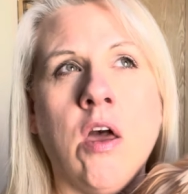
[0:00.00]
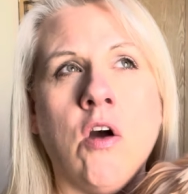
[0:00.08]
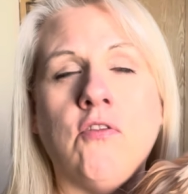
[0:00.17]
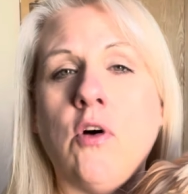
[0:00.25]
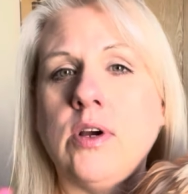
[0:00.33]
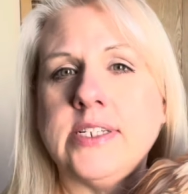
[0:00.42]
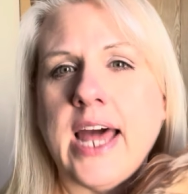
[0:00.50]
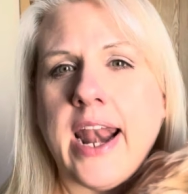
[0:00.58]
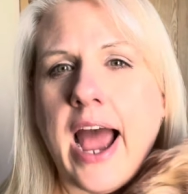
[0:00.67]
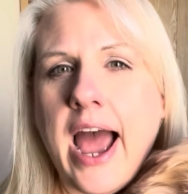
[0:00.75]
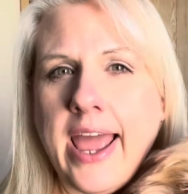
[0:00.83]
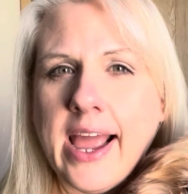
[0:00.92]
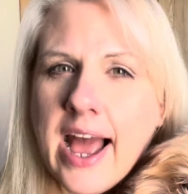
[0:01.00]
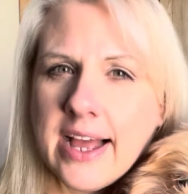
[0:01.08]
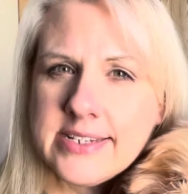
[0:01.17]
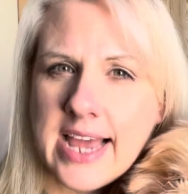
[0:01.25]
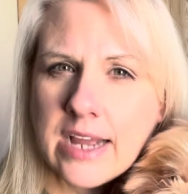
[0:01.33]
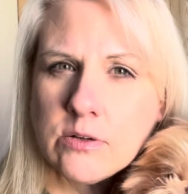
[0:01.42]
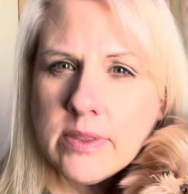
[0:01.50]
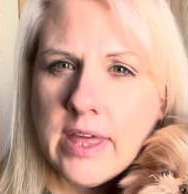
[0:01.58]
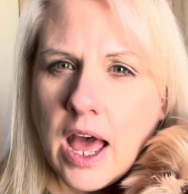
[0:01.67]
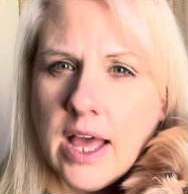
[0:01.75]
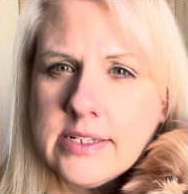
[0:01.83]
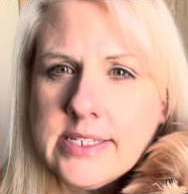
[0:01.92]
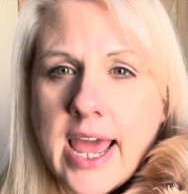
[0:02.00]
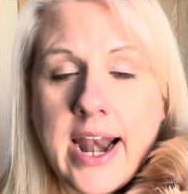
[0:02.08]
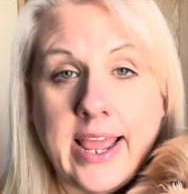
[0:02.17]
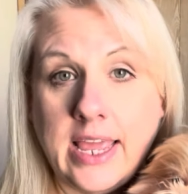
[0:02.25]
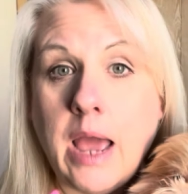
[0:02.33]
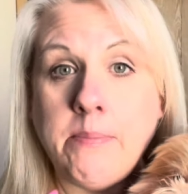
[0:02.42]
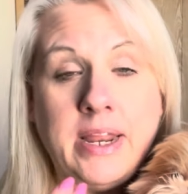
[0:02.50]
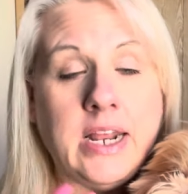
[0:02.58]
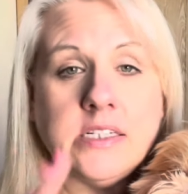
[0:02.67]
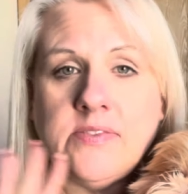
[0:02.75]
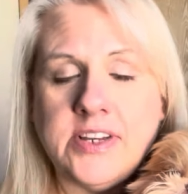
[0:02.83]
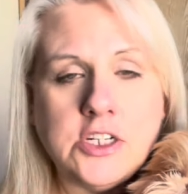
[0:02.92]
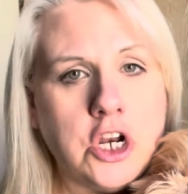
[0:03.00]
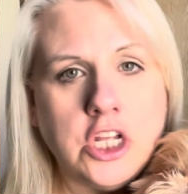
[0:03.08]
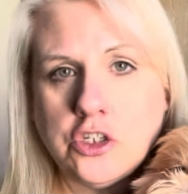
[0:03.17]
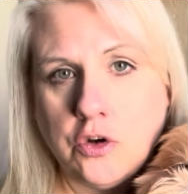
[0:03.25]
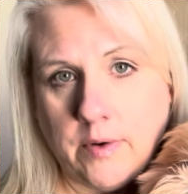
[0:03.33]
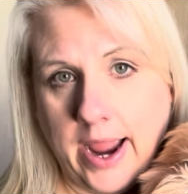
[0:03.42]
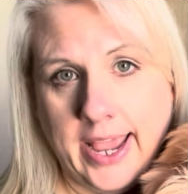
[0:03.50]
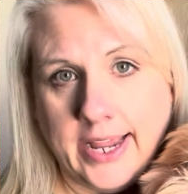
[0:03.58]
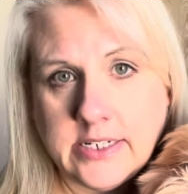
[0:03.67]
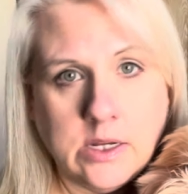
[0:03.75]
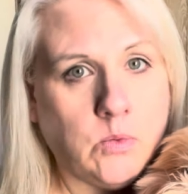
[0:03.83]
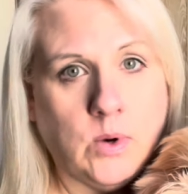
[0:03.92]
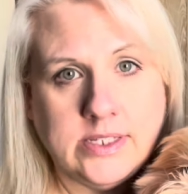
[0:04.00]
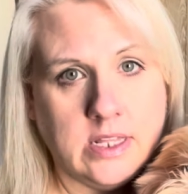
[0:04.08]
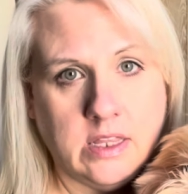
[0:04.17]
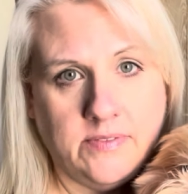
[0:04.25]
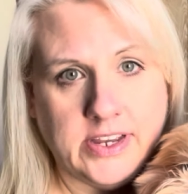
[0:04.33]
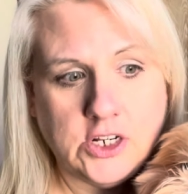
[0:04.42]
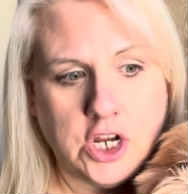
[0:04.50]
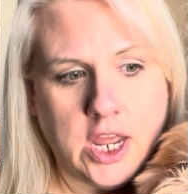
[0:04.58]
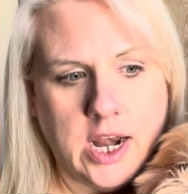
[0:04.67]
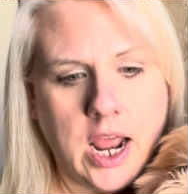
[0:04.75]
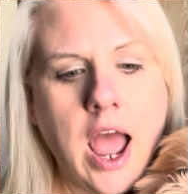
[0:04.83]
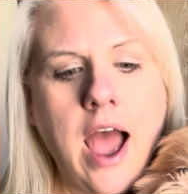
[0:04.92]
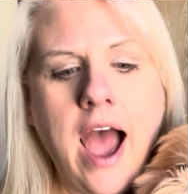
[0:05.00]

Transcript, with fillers: focus on eye contact with us. And I mean, his vision is great. It wasn't the vision.